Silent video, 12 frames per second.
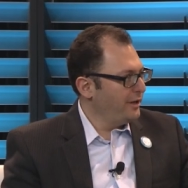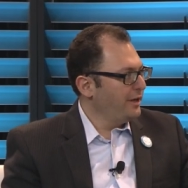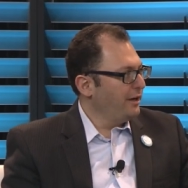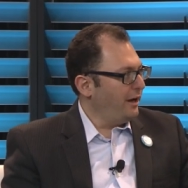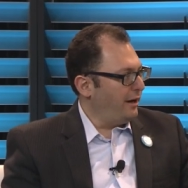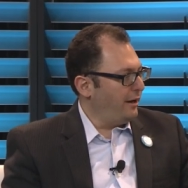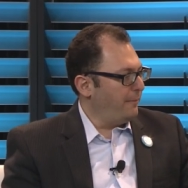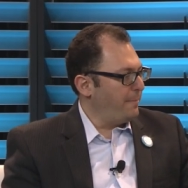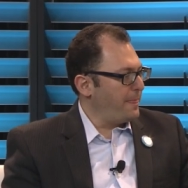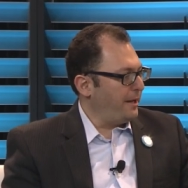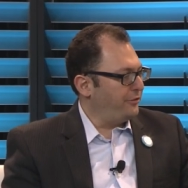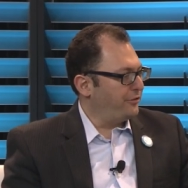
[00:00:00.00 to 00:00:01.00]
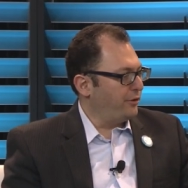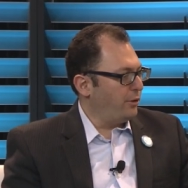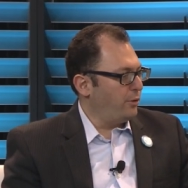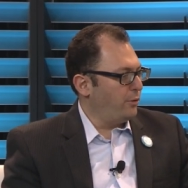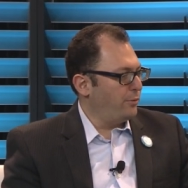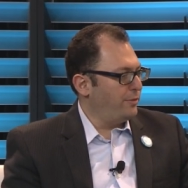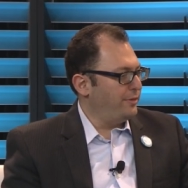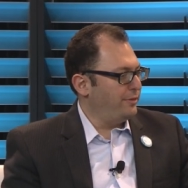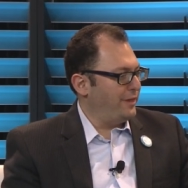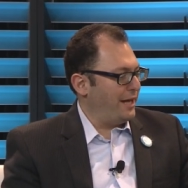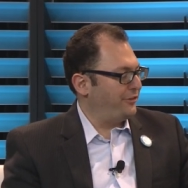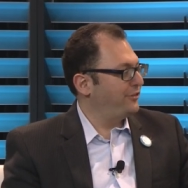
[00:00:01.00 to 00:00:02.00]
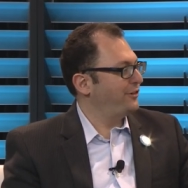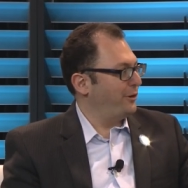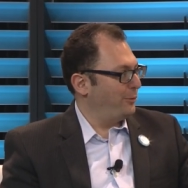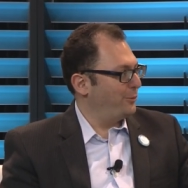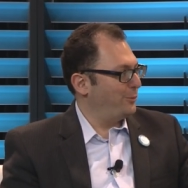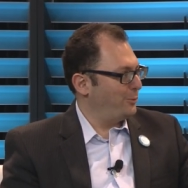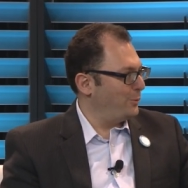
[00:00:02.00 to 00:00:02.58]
Yes. Um, and so that's, you know,